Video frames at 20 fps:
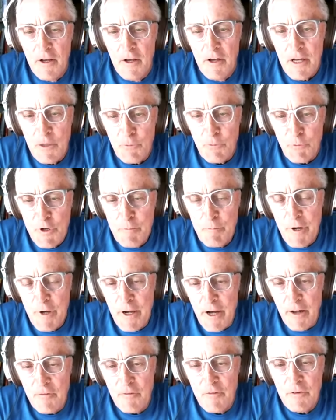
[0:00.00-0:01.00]
and we
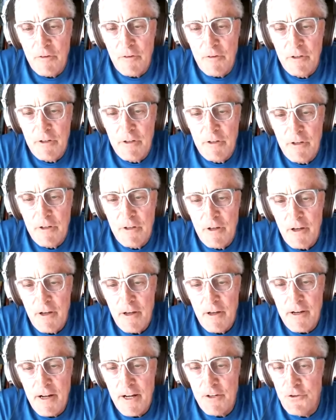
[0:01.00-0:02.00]
met,
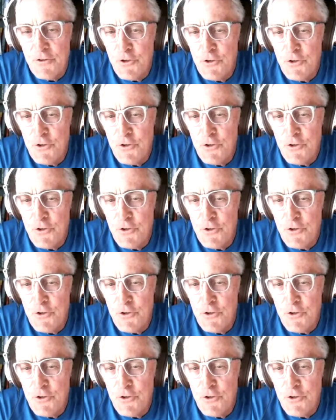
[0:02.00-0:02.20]
and I knew